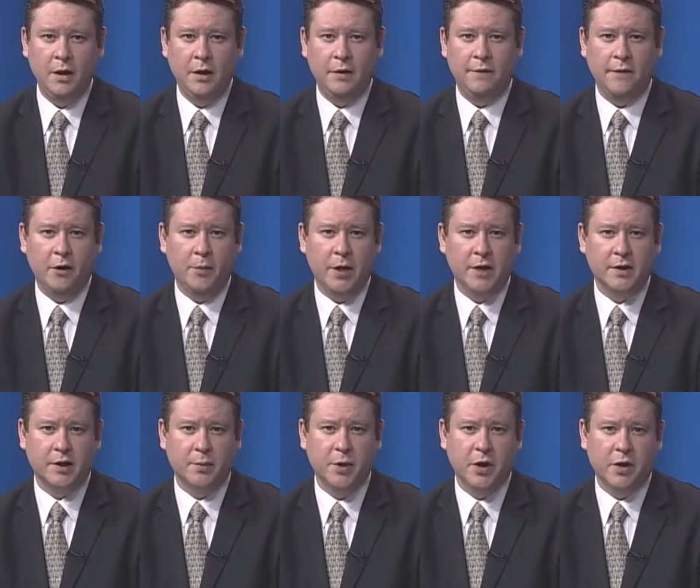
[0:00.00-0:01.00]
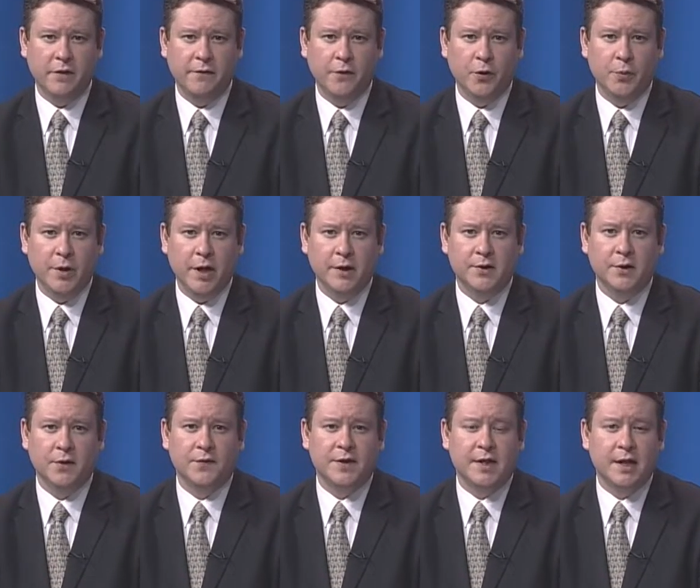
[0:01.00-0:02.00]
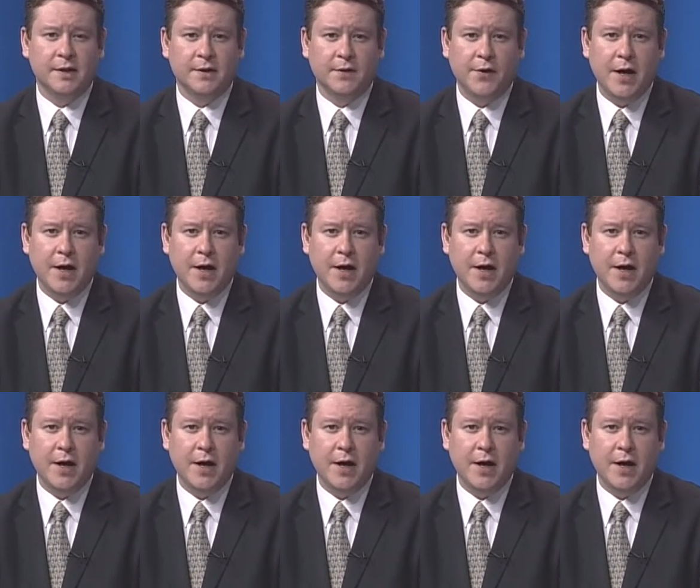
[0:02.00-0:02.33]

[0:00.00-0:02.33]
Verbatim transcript: The Fairbanks Community Food Bank serves tens of